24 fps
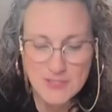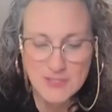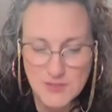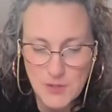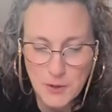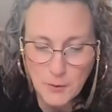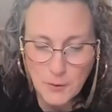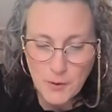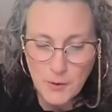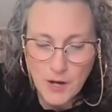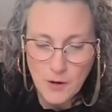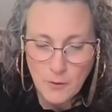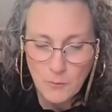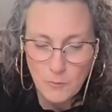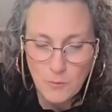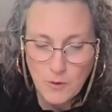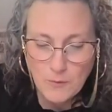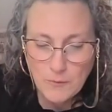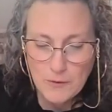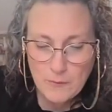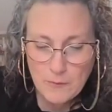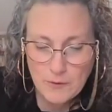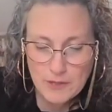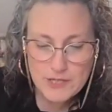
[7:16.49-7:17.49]
So
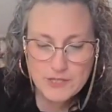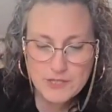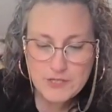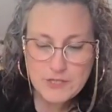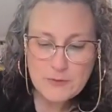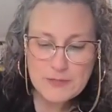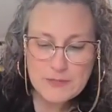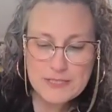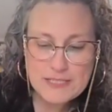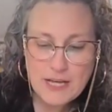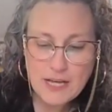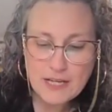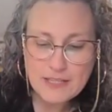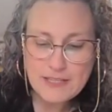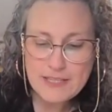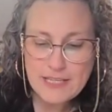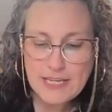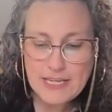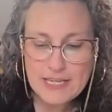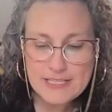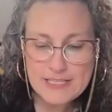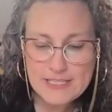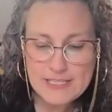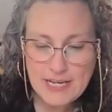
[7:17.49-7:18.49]
what we want to do is cut
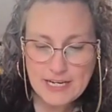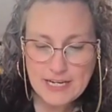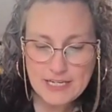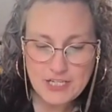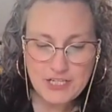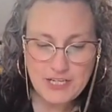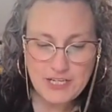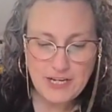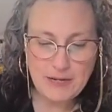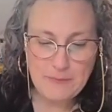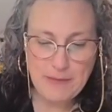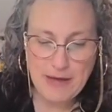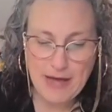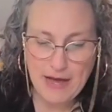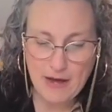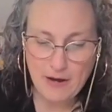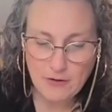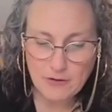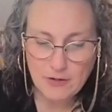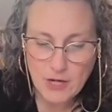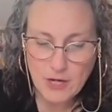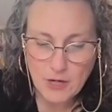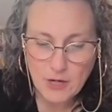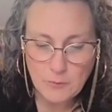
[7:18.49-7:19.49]
the inside shape
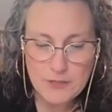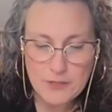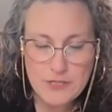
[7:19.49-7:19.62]
out.